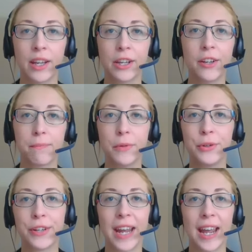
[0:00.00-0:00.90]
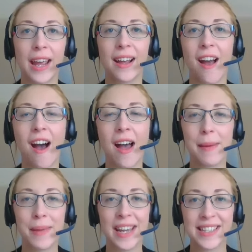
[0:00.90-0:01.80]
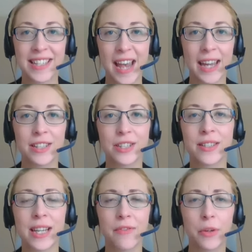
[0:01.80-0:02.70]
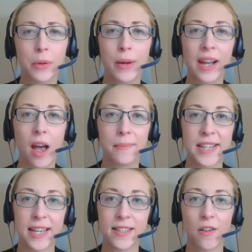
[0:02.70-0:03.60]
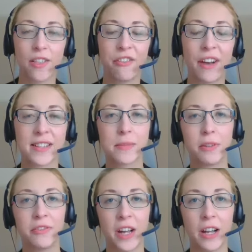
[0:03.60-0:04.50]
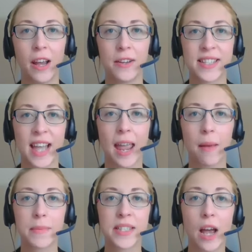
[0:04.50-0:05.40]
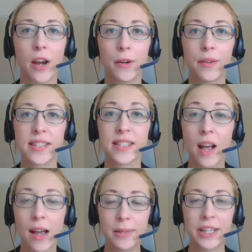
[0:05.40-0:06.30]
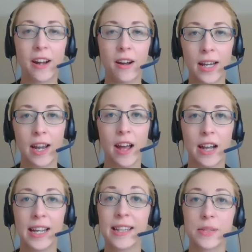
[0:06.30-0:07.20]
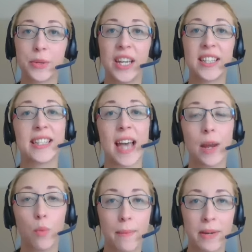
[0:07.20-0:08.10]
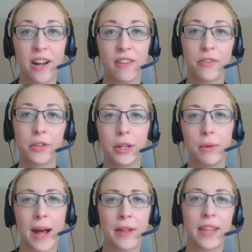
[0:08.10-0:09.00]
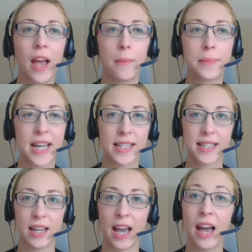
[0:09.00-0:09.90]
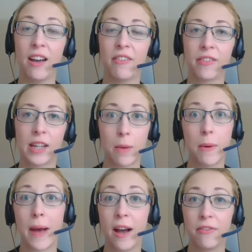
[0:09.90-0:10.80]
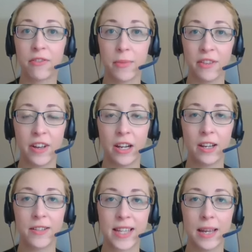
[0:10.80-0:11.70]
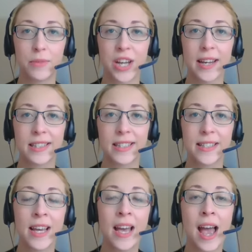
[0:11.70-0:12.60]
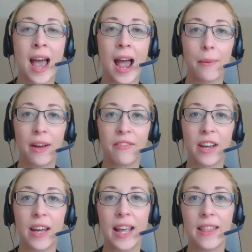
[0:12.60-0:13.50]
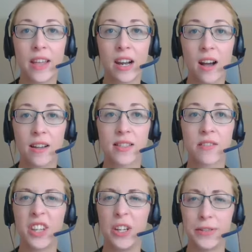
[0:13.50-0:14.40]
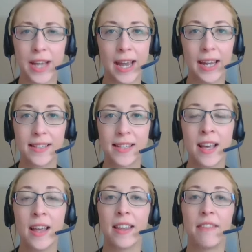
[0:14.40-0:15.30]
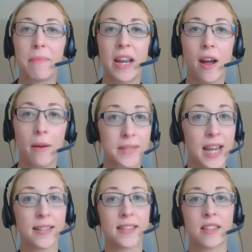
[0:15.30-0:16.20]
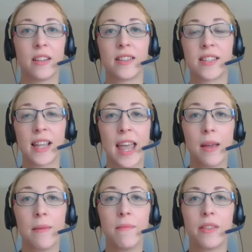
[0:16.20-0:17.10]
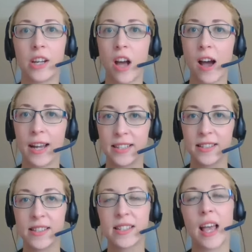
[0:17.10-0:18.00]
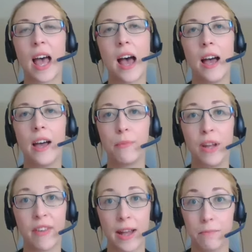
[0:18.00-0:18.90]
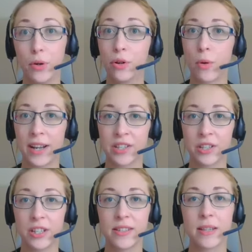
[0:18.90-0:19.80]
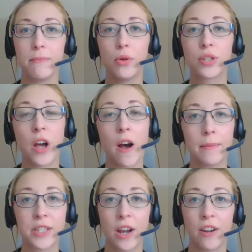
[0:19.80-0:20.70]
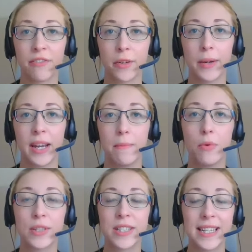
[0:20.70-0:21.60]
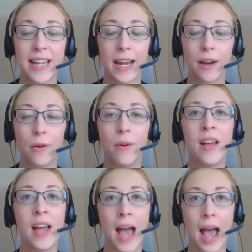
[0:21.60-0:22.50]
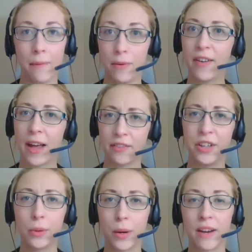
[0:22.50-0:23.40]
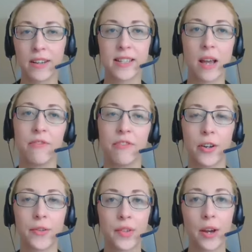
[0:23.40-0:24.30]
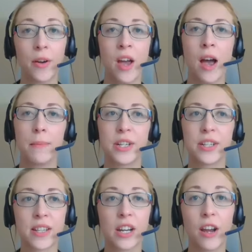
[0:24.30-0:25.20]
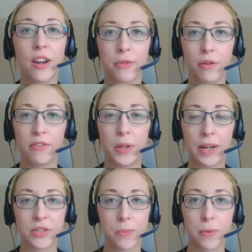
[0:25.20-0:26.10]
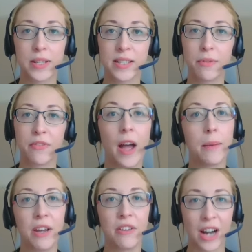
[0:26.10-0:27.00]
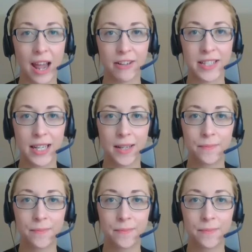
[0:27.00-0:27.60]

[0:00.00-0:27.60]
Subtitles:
Good morning. I'm here today just to give you a quick update on the Flexible Furlough Scheme. So Simon and I earlier this week did a webinar for you about the updates that have come about from the furlough scheme changes. However, in the last few days, there have been updates to the scheme, the guidance. We've had more questions and more time to go through it in more detail, and we've had a few queries come through. So I'm just going to go through a few extra points and provide a bit of clarity.